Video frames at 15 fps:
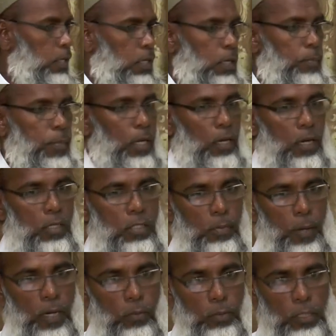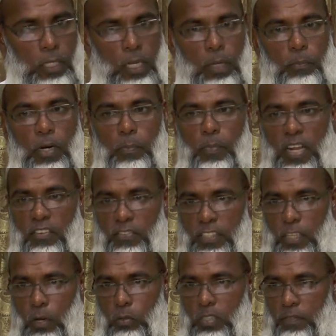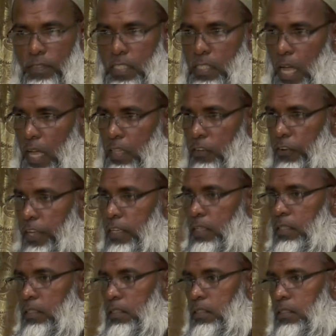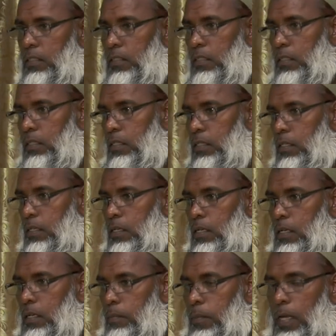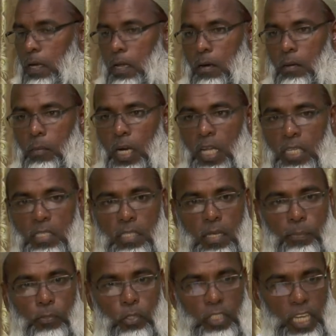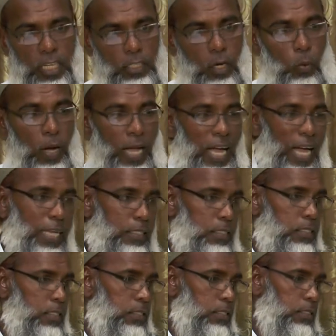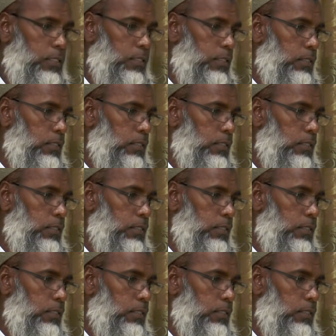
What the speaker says: And may Allah subhanahu wa ta'ala bring benefit out of this gathering. May Allah Rabbul Izzah protect our hearts.